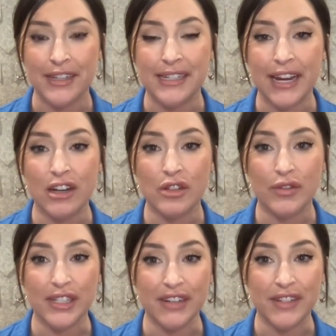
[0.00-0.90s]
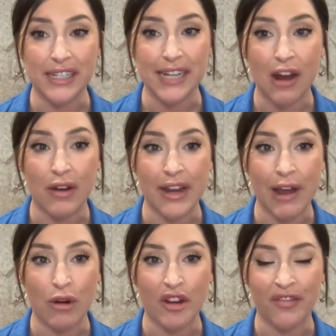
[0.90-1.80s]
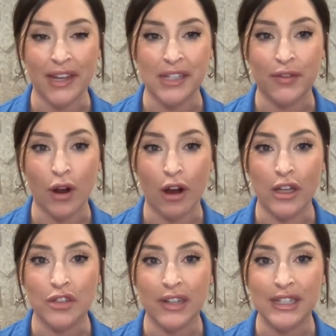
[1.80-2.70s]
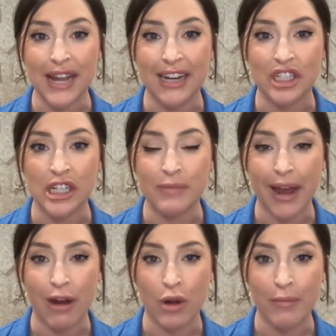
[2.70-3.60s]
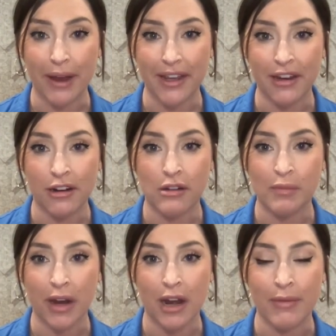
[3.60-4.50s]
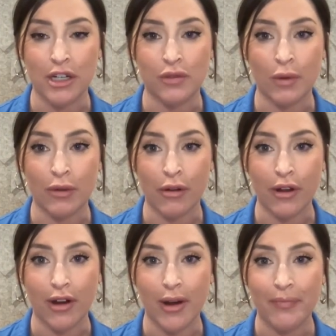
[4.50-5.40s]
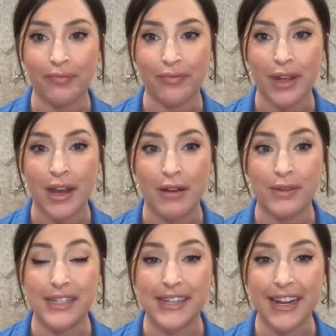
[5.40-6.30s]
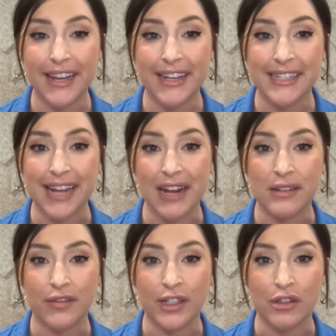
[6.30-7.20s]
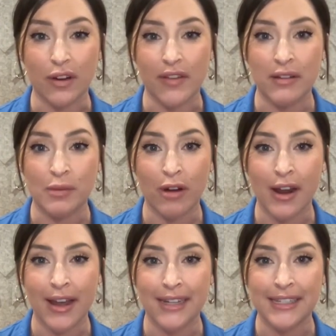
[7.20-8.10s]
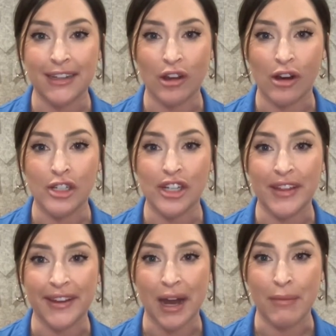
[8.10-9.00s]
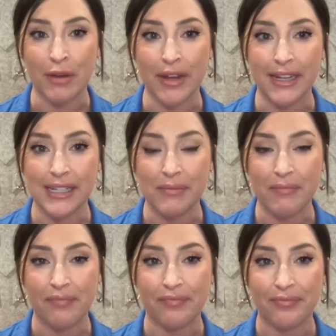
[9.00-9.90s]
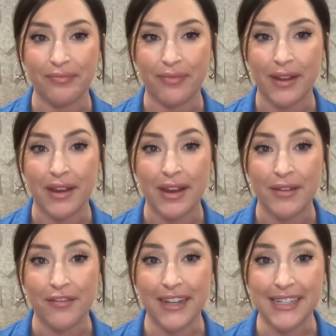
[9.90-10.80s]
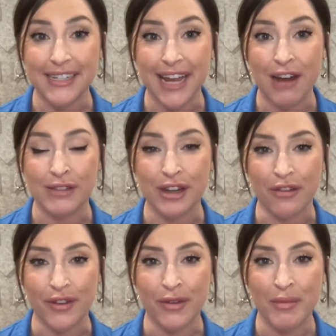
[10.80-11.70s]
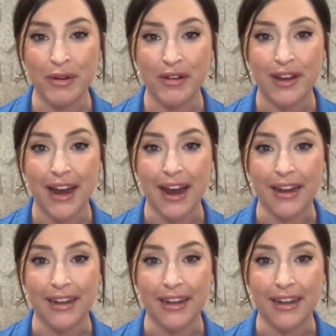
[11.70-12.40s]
Stakers receive discounted network fees for all transactions powered by Hxro's Parimutuel Protocol, with staking incentives for derivatives products to launch in the coming weeks. Fee discounts are viewable on